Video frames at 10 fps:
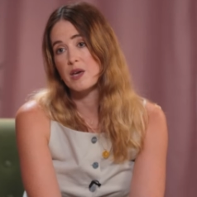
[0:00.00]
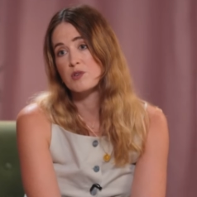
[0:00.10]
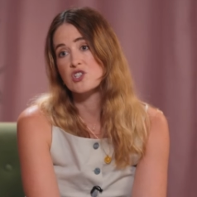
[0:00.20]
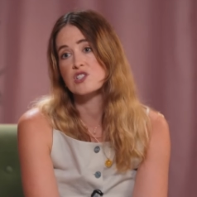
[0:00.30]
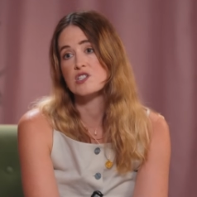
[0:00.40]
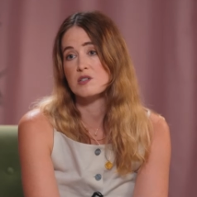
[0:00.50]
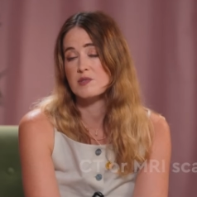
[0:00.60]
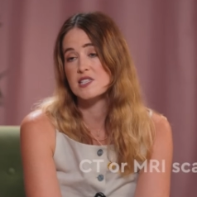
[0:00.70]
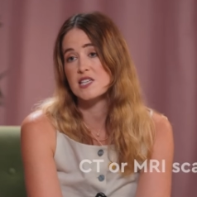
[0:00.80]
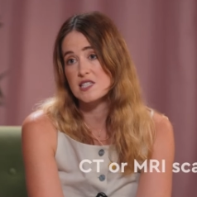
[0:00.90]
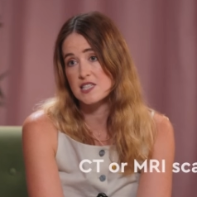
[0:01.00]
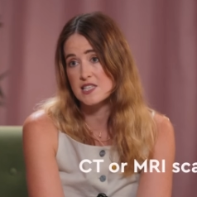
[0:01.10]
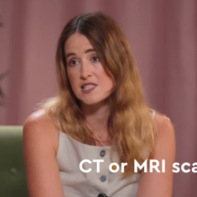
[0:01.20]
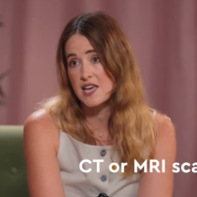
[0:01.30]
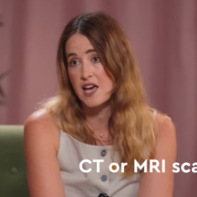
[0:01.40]
may wish to do a
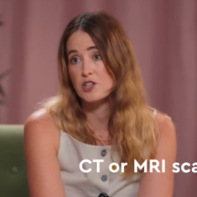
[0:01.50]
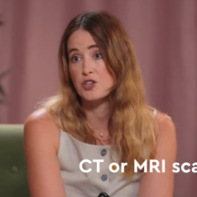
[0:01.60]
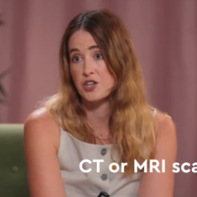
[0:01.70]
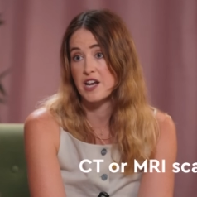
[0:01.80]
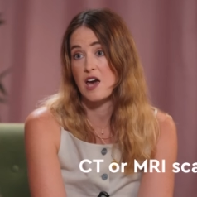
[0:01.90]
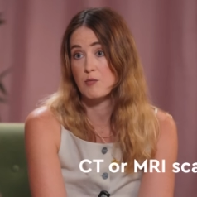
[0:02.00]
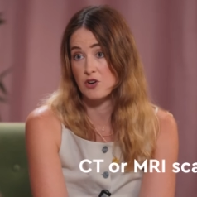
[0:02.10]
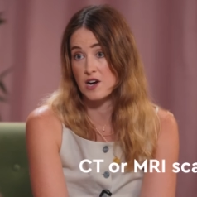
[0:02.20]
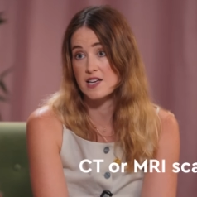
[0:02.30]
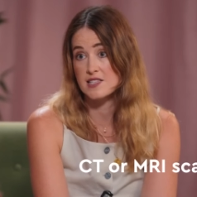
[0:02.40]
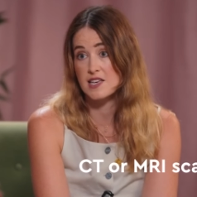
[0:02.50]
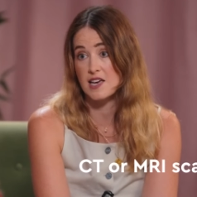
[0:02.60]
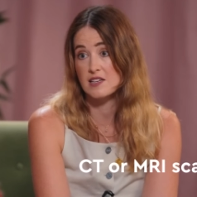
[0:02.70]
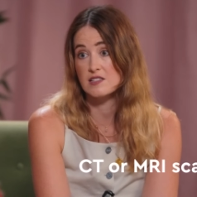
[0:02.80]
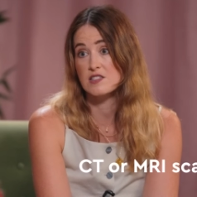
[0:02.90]
CT scan or an MRI
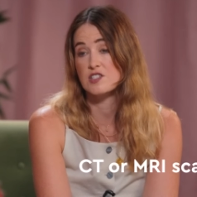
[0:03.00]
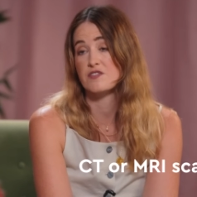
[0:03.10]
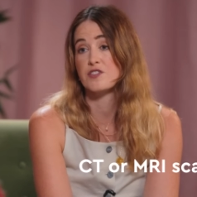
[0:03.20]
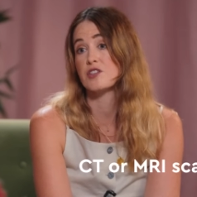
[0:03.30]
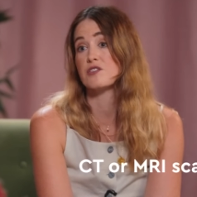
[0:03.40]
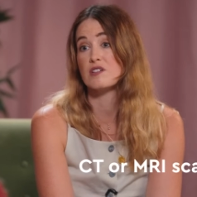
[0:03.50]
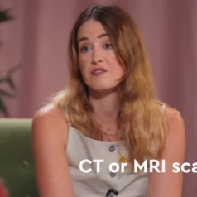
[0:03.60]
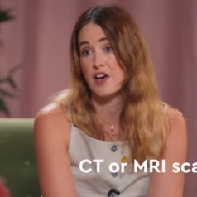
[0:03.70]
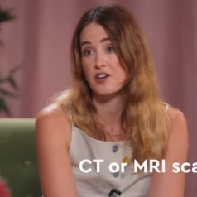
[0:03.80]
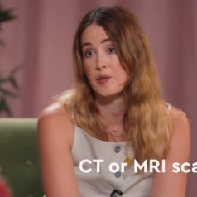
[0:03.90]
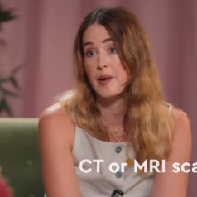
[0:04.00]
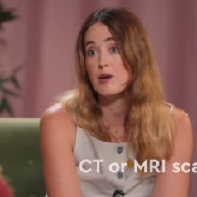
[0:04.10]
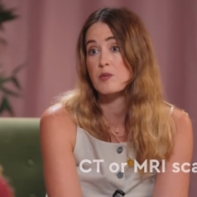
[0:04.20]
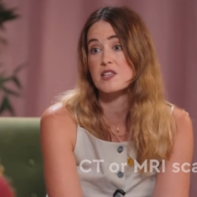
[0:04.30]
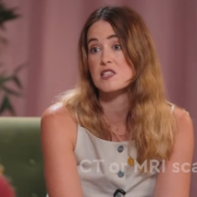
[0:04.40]
scan to further
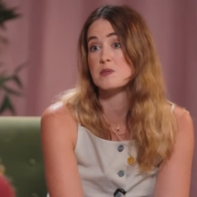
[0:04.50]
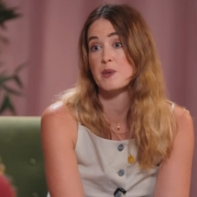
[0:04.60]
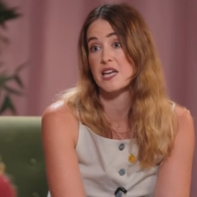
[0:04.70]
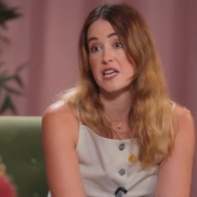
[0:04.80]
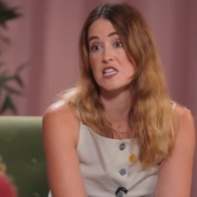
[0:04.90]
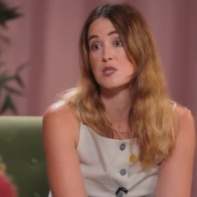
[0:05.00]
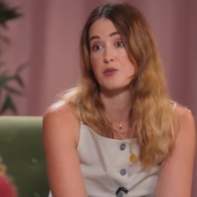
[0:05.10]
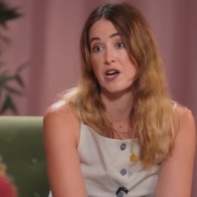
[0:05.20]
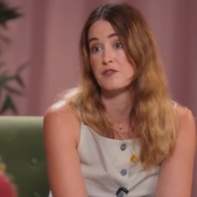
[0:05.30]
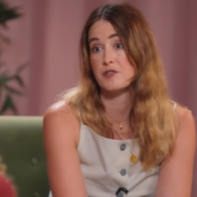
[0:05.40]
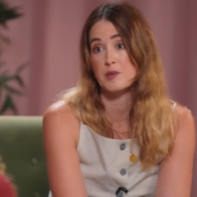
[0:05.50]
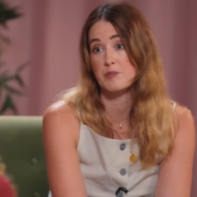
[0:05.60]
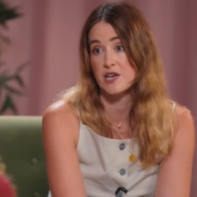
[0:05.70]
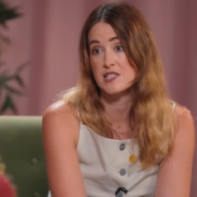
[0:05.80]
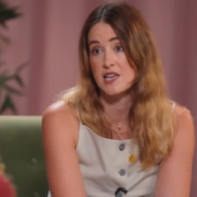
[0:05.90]
evaluate whether there's been any spread from the
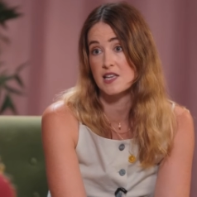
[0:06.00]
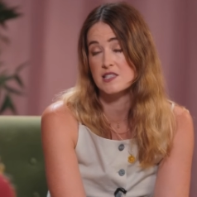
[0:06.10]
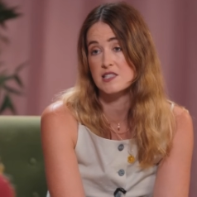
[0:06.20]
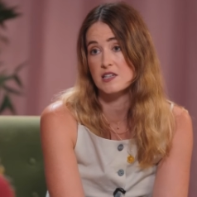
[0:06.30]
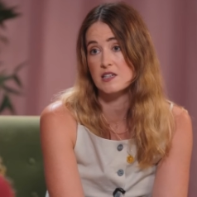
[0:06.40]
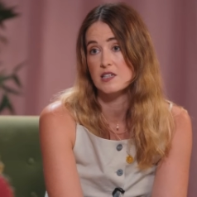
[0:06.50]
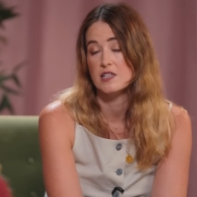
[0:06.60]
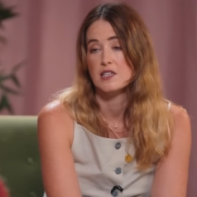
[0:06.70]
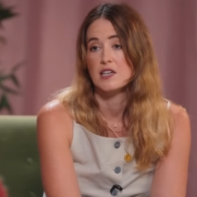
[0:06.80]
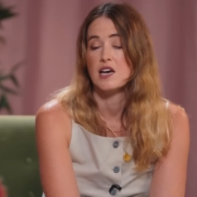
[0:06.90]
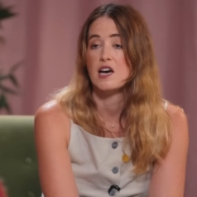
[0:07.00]
breast cancer. Mm-hmm.